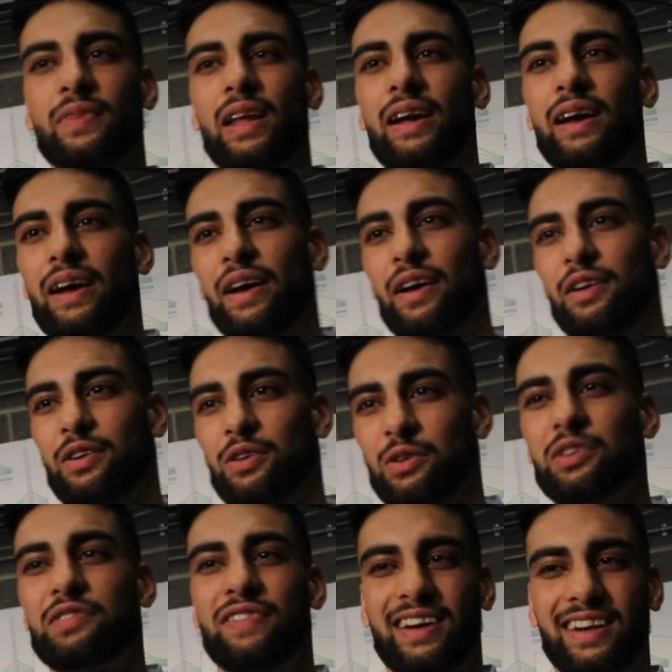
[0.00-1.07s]
Yeah, massive,
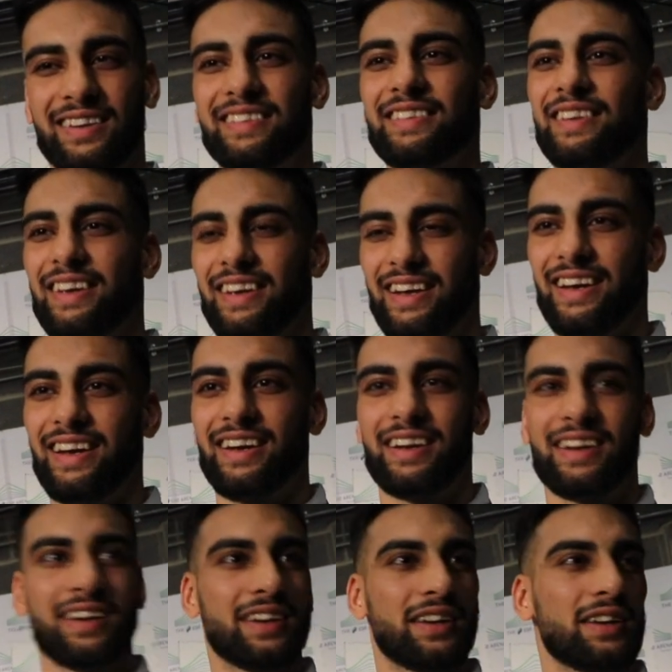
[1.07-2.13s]
huge fans, geez.
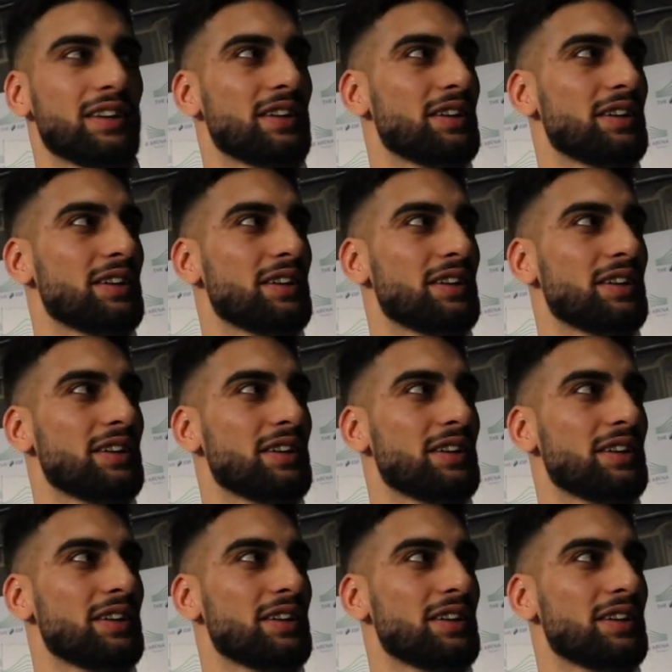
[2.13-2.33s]
Yeah.